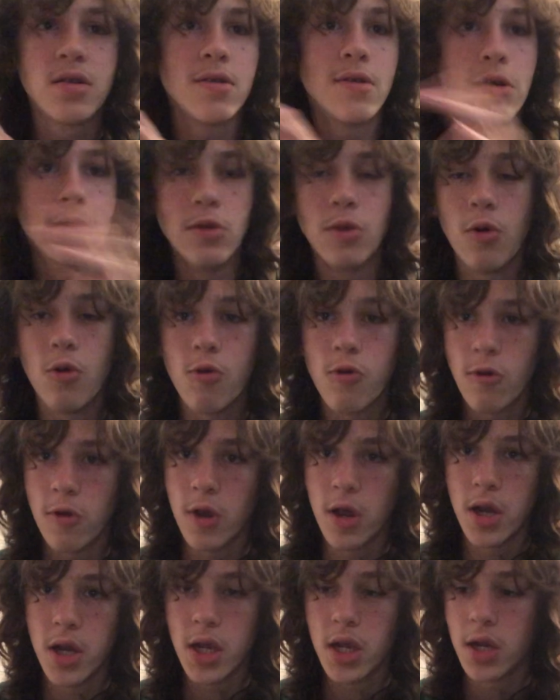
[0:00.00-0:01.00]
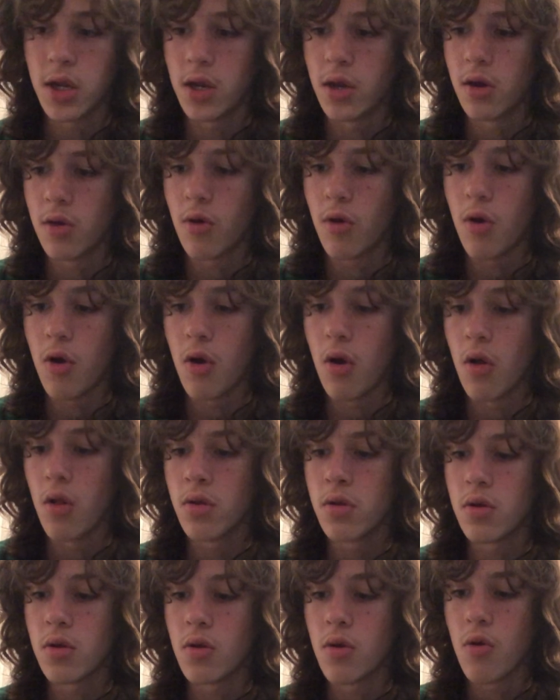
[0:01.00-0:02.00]
galore in it, you know,
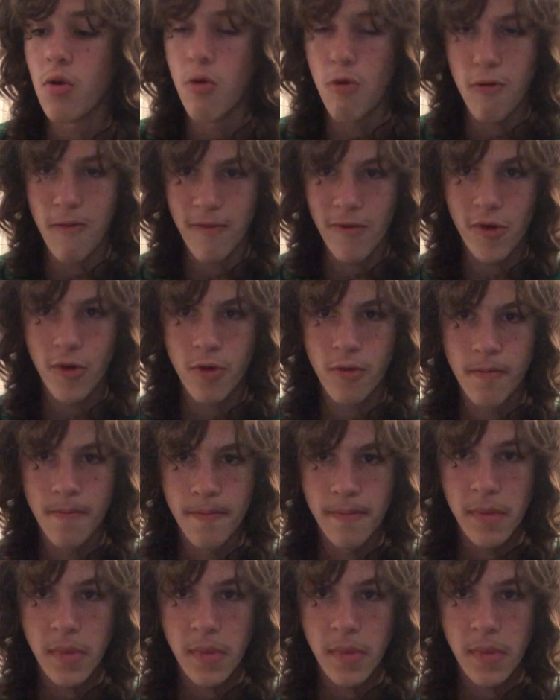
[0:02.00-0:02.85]
all over.